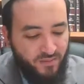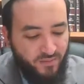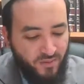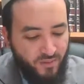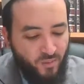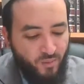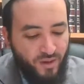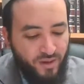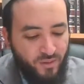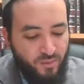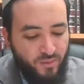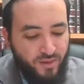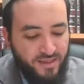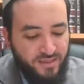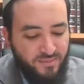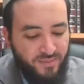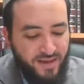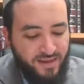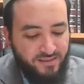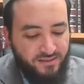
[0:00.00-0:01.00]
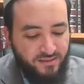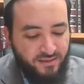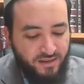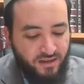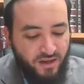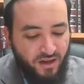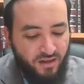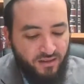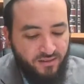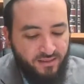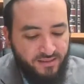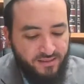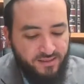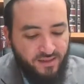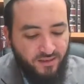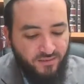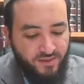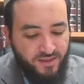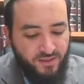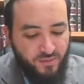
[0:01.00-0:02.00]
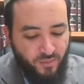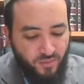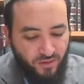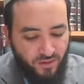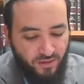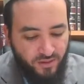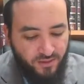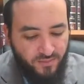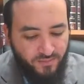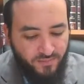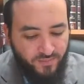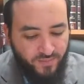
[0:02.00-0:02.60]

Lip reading: for one who has mastered the contents of this work,